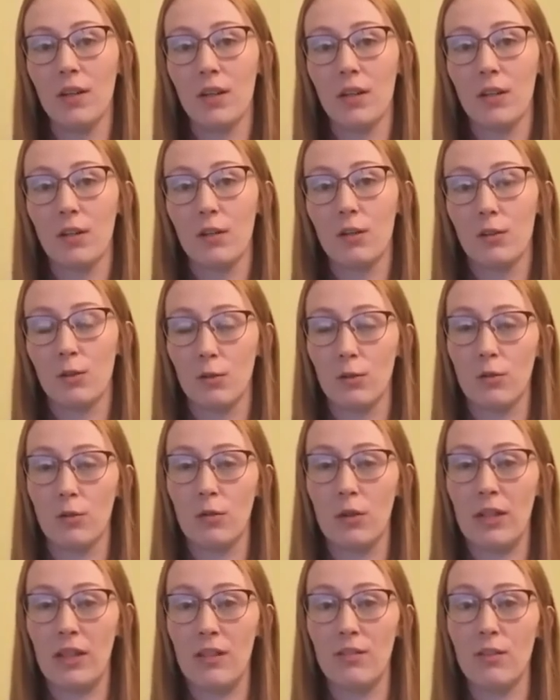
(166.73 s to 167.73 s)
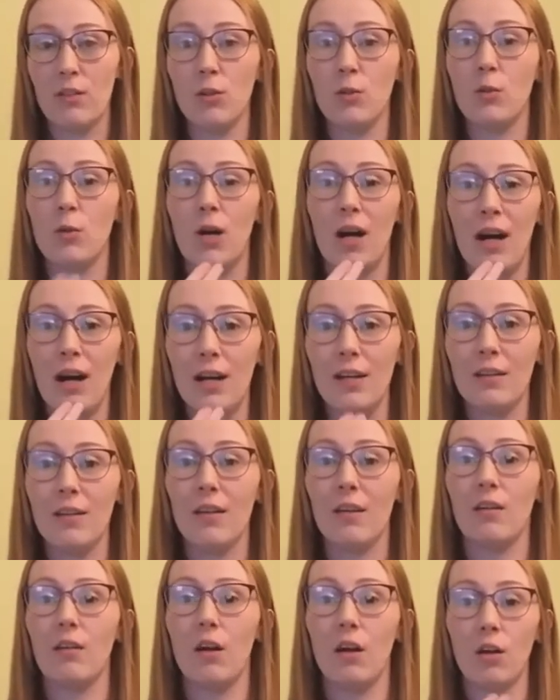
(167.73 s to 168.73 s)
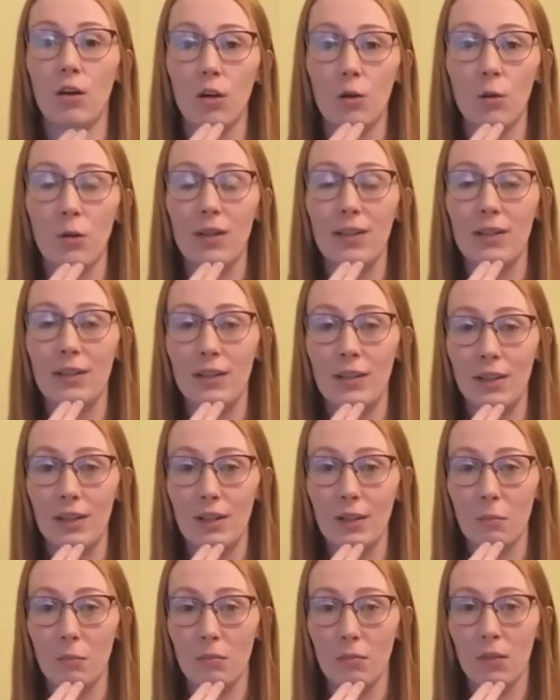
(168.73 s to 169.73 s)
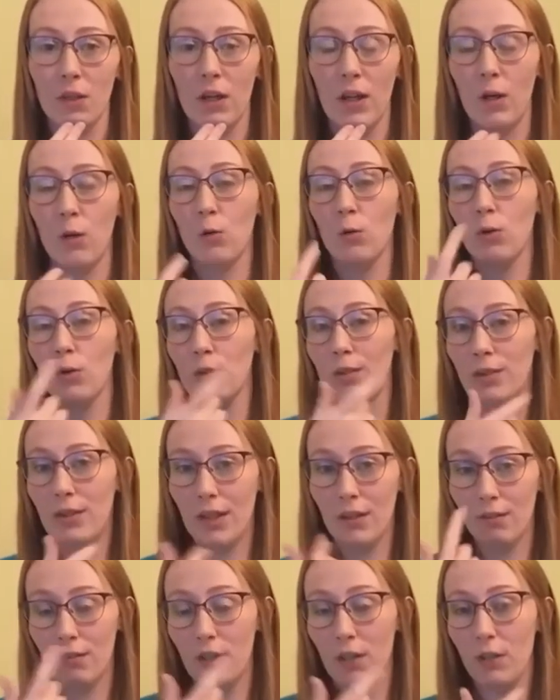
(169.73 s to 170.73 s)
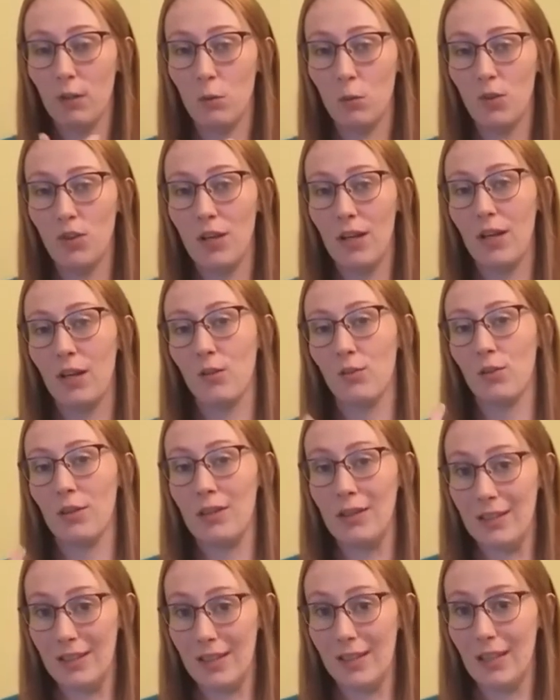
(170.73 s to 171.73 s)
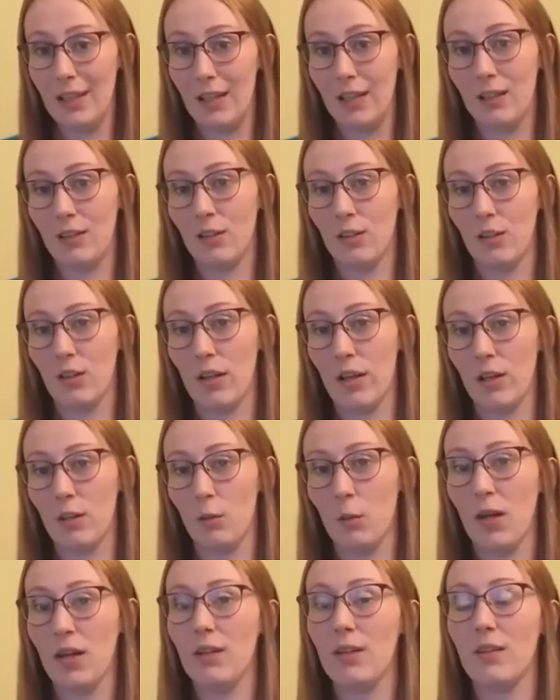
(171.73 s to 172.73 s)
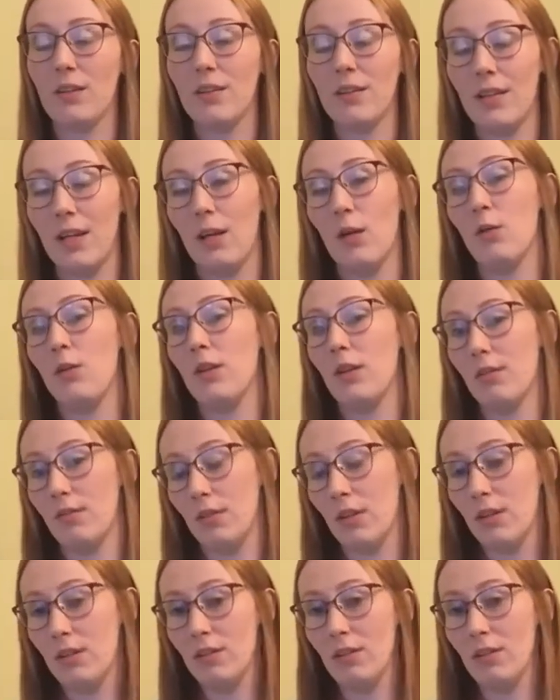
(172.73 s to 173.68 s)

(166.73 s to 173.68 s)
so even though aunt and uncle is the same, it'll look different when you actually see it, so that's why you can tell the difference.